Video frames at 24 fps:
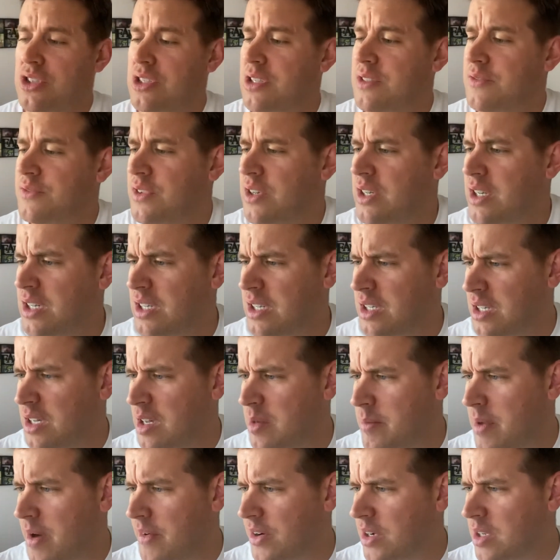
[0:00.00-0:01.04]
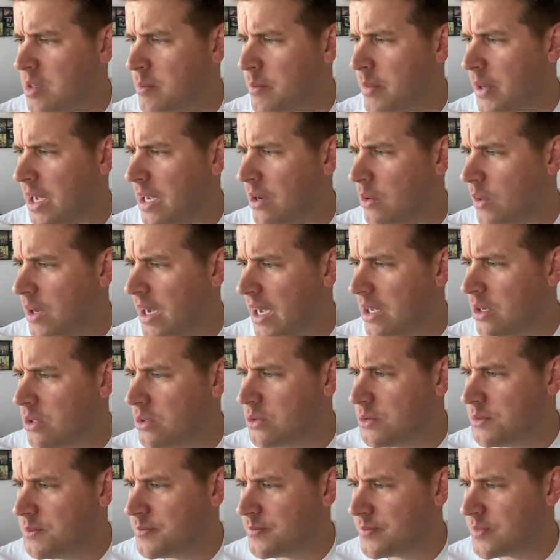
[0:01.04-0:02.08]
of American Pale
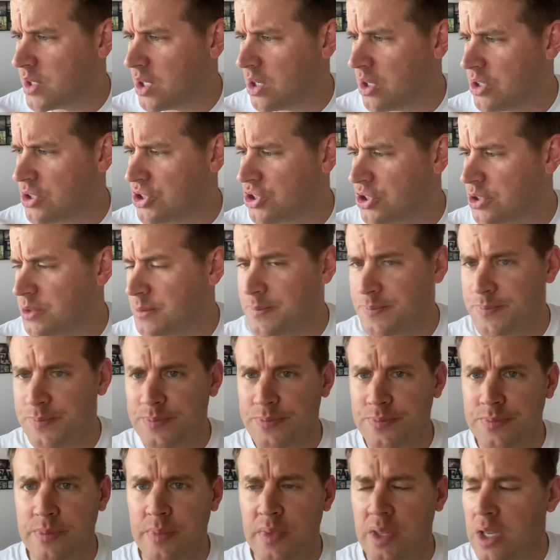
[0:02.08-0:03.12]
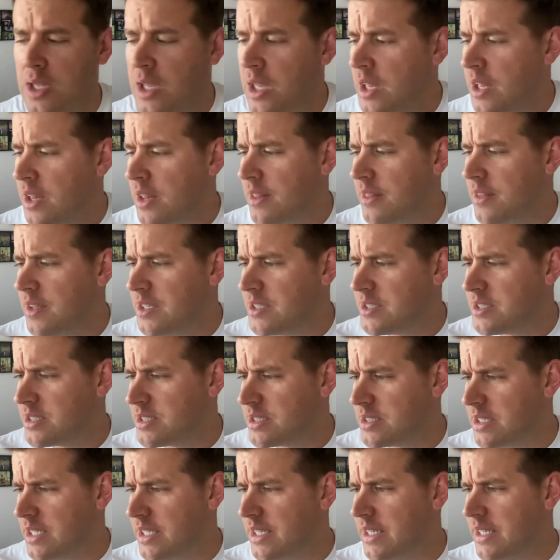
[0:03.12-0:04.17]
Ale, I assume.
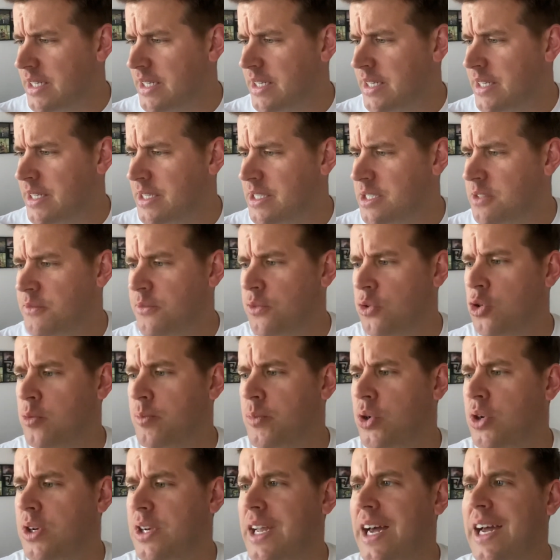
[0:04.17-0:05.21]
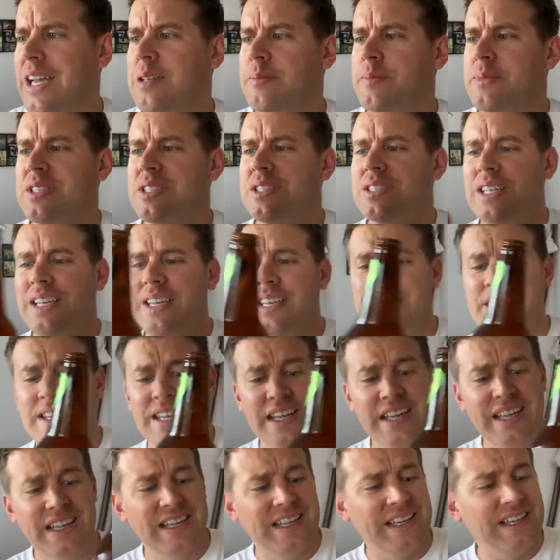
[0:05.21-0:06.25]
This is 4.8%.
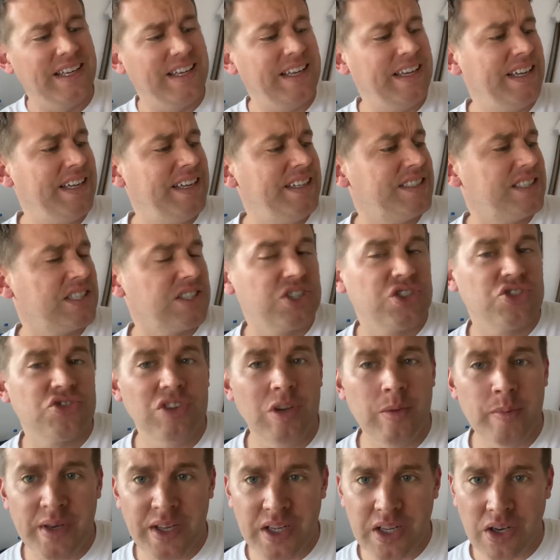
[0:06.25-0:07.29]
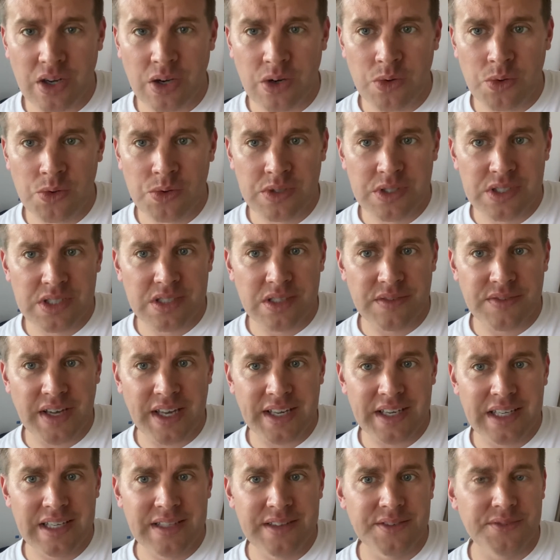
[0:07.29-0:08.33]
It is extremely cold because I've had
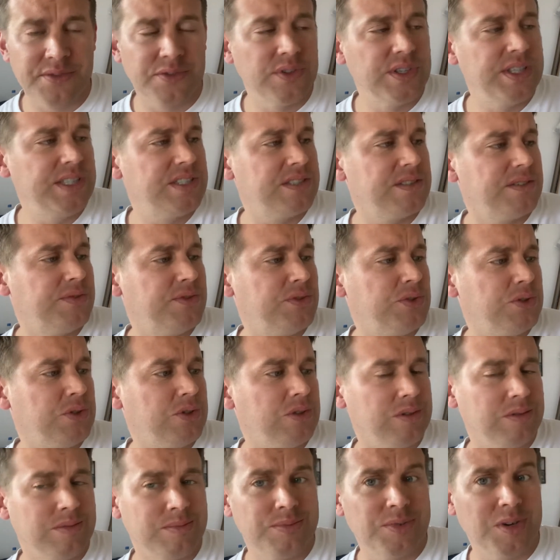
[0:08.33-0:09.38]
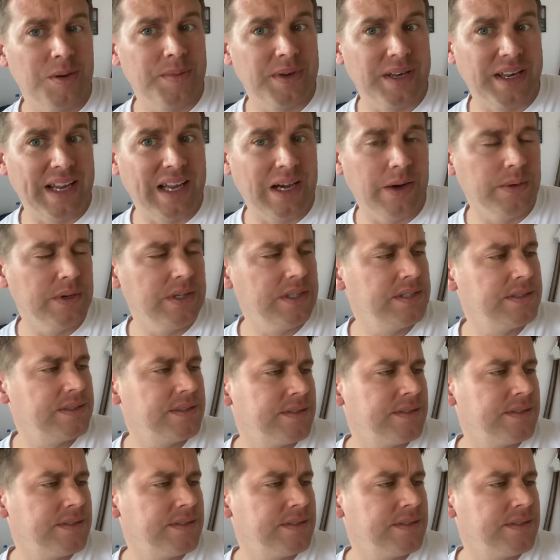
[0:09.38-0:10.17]
it in the freezer for probably an hour.